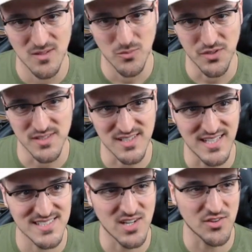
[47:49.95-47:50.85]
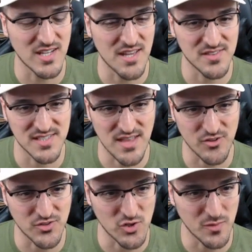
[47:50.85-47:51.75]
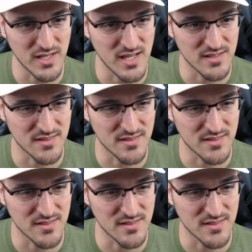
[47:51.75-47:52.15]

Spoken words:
Opponent's last card in hand is another Terminate.